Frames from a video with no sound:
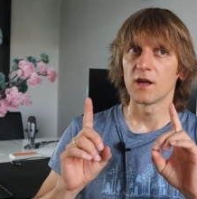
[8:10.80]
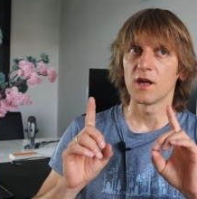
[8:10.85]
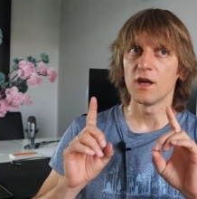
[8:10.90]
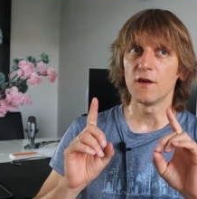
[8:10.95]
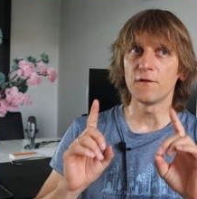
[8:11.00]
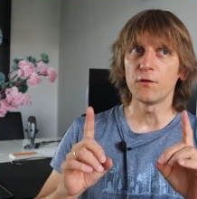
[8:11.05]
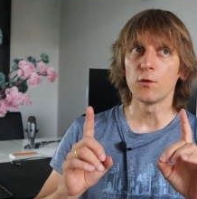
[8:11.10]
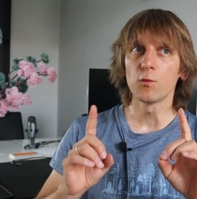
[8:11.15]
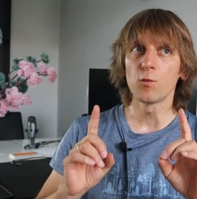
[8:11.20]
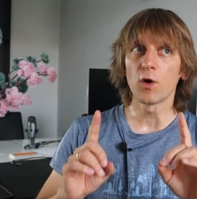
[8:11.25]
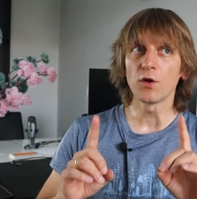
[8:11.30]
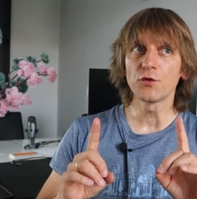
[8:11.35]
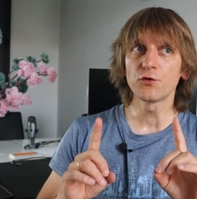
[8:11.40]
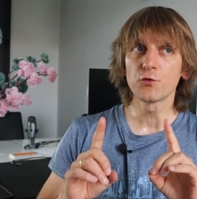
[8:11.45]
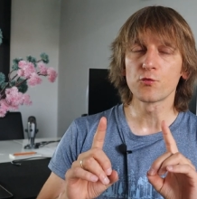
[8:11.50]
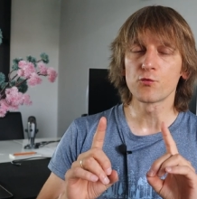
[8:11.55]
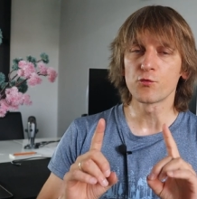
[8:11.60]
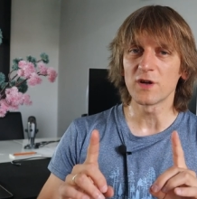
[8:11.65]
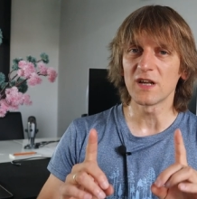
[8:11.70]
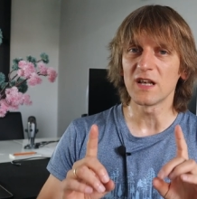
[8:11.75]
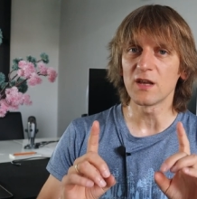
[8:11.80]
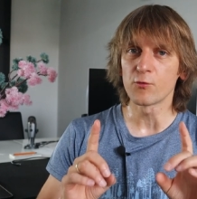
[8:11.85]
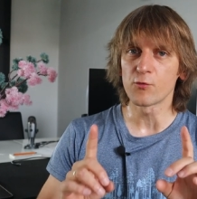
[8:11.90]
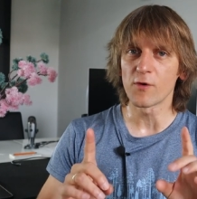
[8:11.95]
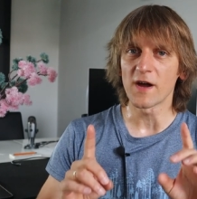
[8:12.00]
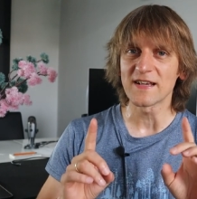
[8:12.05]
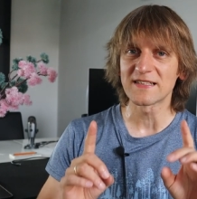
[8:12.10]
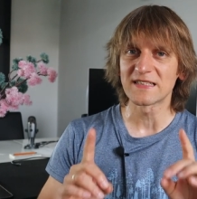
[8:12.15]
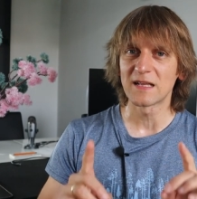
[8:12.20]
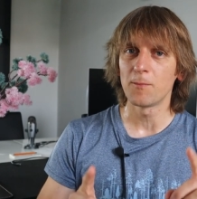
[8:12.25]
If you want to really
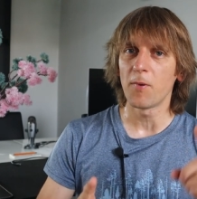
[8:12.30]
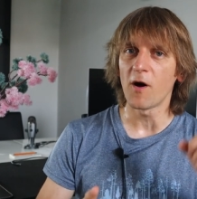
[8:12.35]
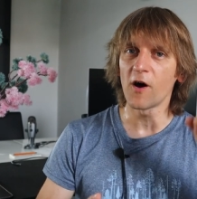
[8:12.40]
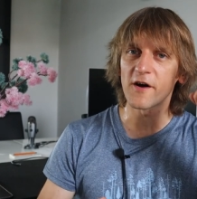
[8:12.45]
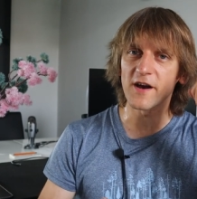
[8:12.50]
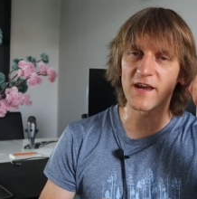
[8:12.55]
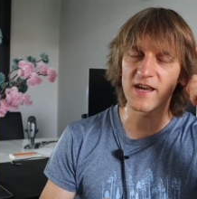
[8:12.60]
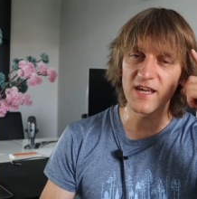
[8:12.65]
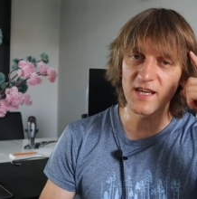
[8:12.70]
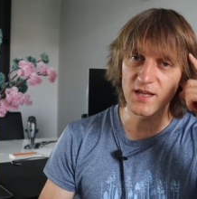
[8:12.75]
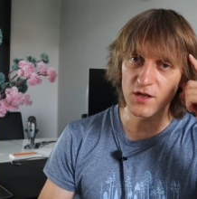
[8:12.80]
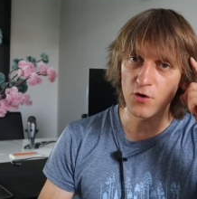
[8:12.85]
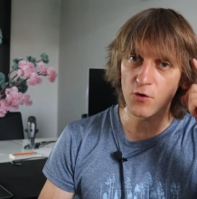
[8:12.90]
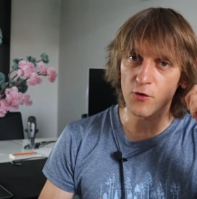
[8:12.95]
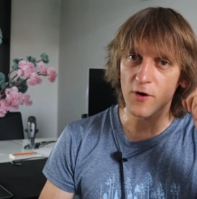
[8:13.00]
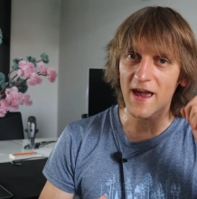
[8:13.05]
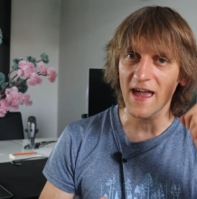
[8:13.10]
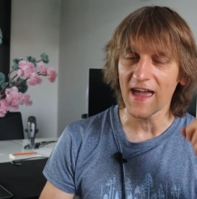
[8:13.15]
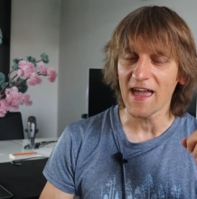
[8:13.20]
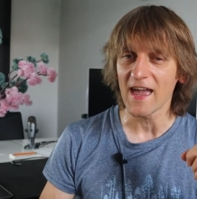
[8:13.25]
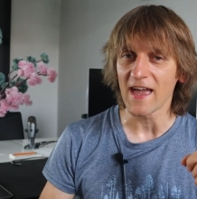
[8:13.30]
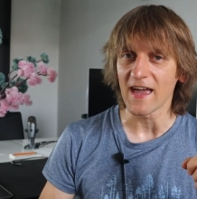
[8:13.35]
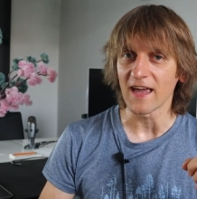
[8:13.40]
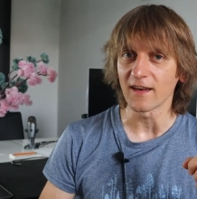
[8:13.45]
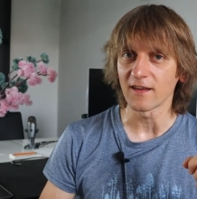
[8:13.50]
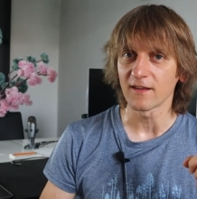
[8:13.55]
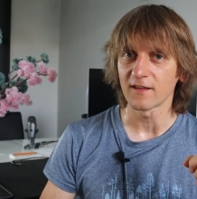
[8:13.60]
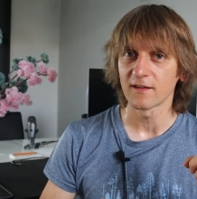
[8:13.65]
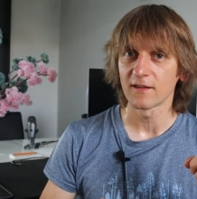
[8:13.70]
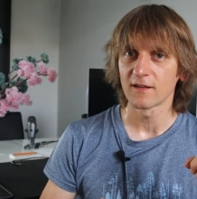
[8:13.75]
raise the bar in your
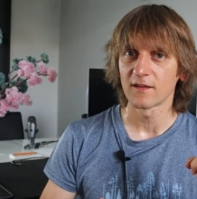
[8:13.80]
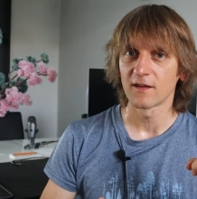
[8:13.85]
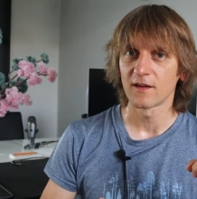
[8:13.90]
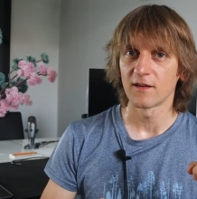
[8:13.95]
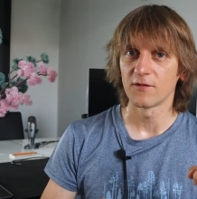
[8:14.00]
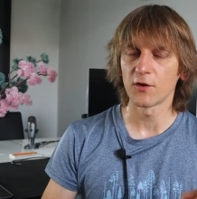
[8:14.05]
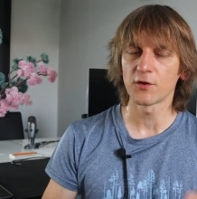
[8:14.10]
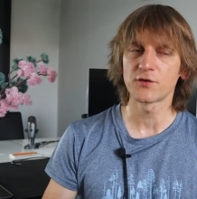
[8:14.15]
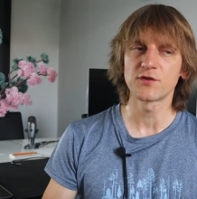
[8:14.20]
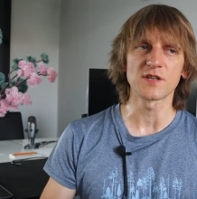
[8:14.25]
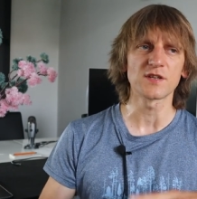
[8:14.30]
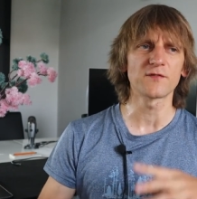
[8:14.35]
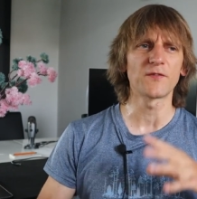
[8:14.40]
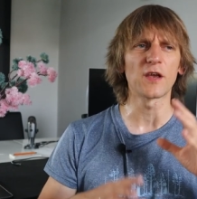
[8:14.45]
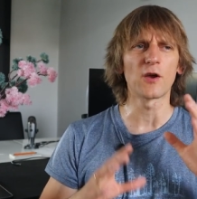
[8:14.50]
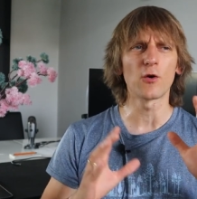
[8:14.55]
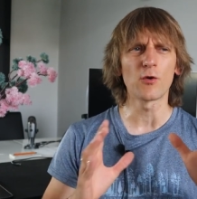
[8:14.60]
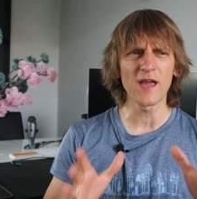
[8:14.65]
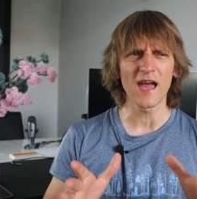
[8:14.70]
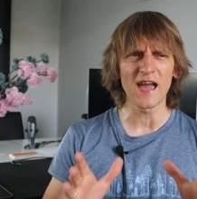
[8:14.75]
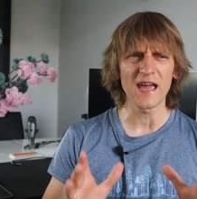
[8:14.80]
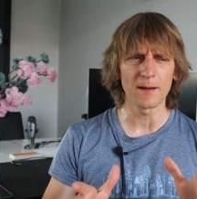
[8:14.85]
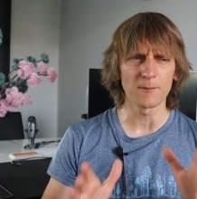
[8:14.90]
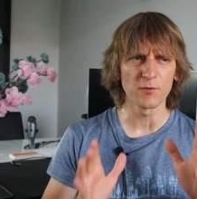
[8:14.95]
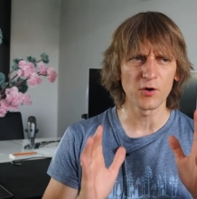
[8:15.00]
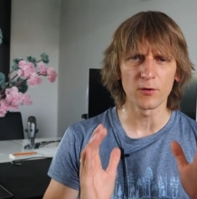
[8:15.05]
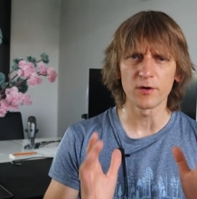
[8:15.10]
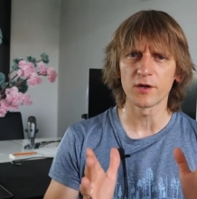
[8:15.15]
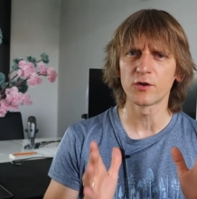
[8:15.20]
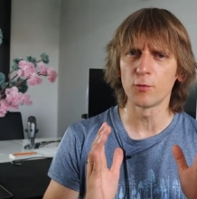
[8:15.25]
head, not just think, okay,
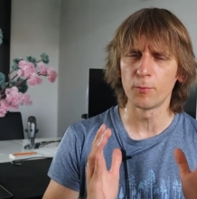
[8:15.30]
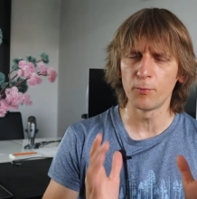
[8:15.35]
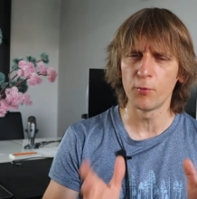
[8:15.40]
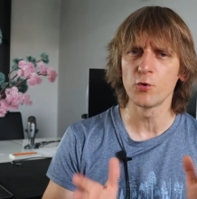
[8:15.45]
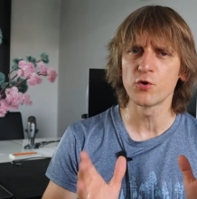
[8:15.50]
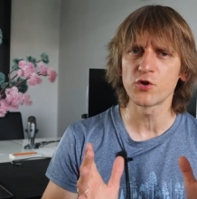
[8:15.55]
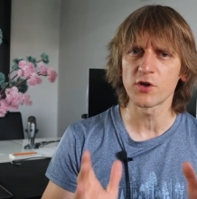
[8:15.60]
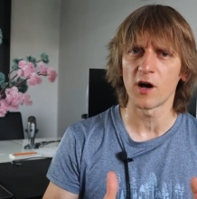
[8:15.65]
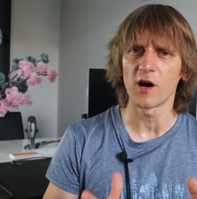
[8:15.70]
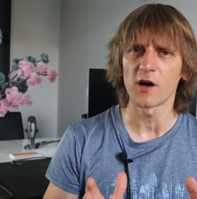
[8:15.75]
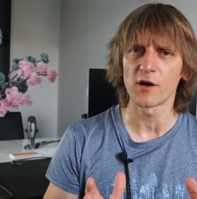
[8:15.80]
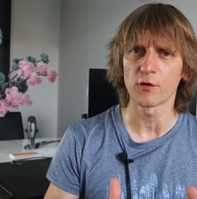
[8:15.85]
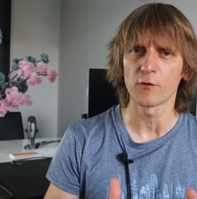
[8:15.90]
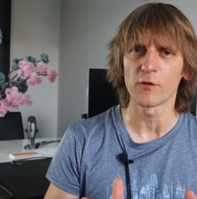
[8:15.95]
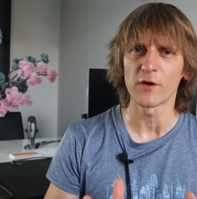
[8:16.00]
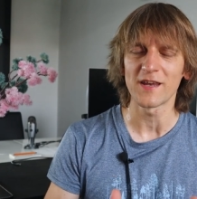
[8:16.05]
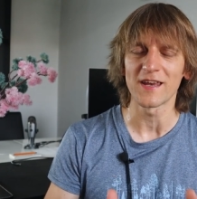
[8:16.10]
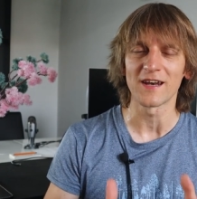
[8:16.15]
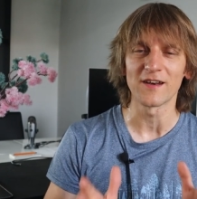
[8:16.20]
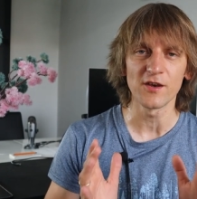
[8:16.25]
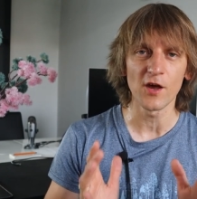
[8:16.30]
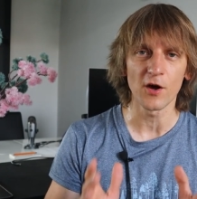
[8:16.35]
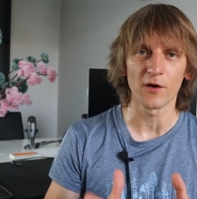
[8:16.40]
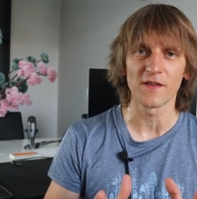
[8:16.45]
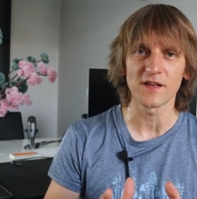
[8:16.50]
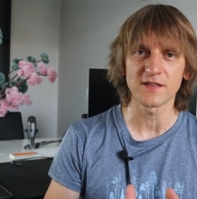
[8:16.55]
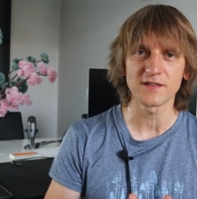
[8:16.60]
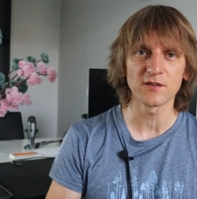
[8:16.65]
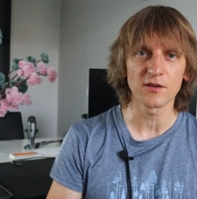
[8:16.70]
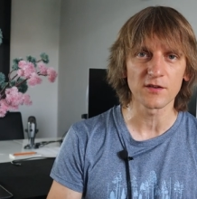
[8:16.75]
I'm going to push hard over here.
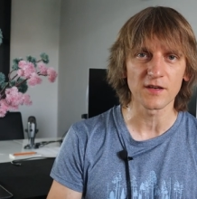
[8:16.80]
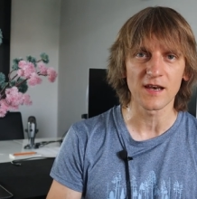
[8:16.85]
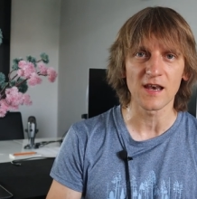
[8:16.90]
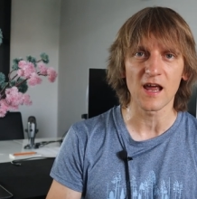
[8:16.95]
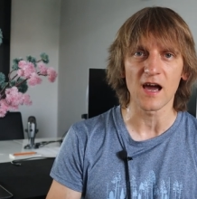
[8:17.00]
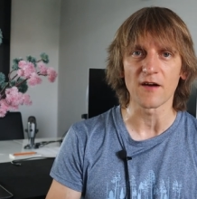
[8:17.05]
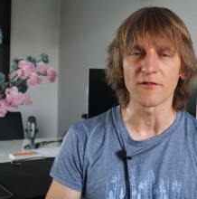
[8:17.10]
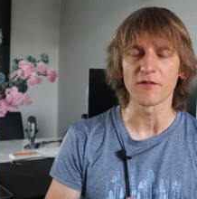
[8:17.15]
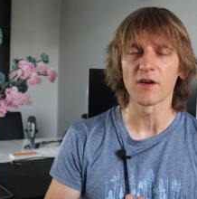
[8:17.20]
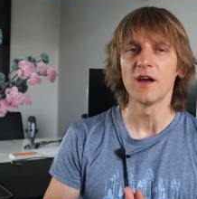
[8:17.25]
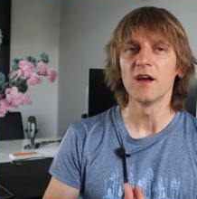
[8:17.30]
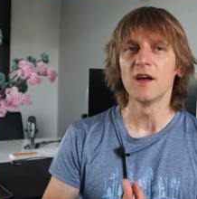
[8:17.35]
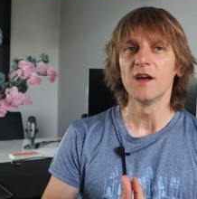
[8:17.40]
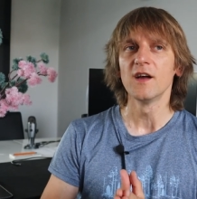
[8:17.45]
No, that's not enough.